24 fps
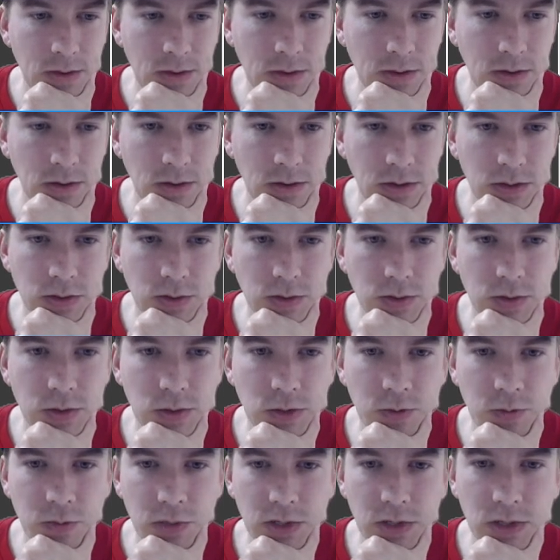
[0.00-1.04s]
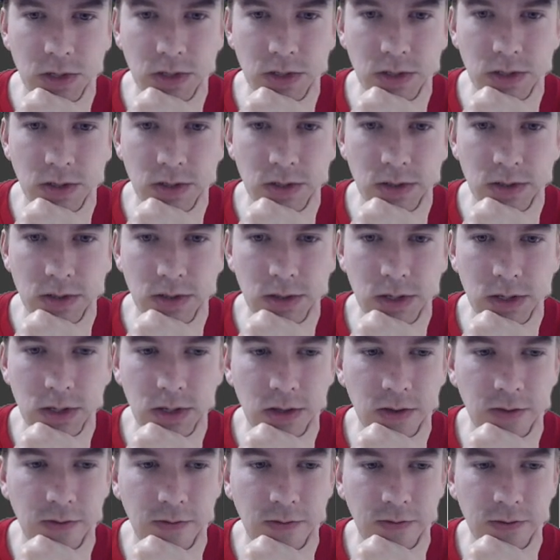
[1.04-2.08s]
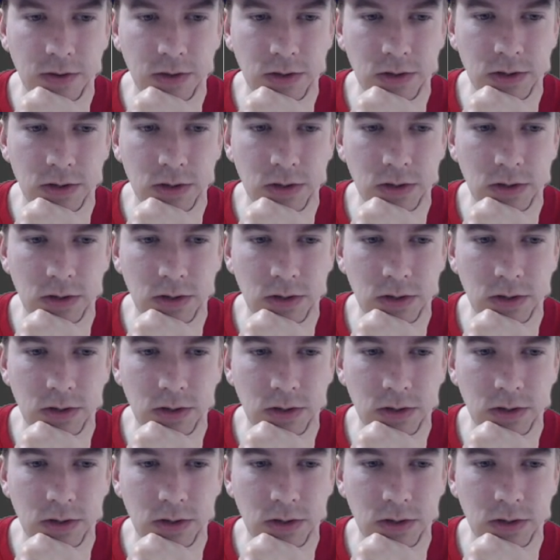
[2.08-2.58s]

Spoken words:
Laser spot, that's fine.